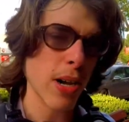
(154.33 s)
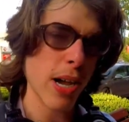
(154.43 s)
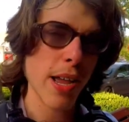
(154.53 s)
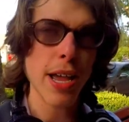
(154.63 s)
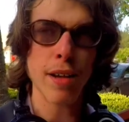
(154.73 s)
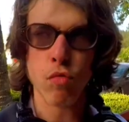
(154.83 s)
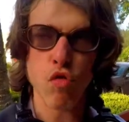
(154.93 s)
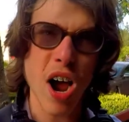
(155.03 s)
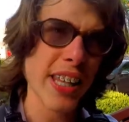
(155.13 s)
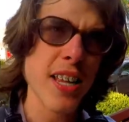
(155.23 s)
a
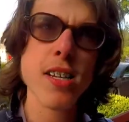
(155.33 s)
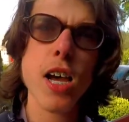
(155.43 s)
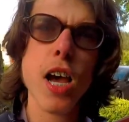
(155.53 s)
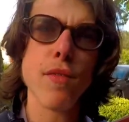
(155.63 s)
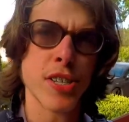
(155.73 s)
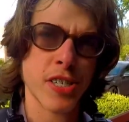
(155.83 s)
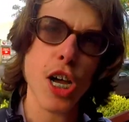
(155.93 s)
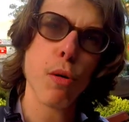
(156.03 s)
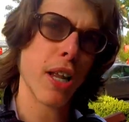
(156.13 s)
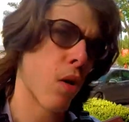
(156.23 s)
relative,
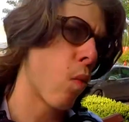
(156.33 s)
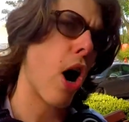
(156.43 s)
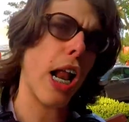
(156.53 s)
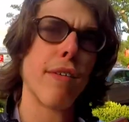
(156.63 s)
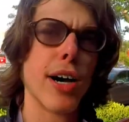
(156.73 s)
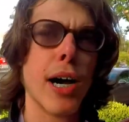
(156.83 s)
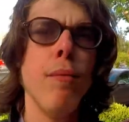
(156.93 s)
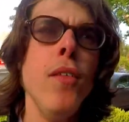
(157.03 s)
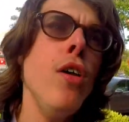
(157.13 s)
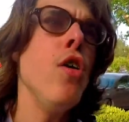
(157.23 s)
sibling, whatever.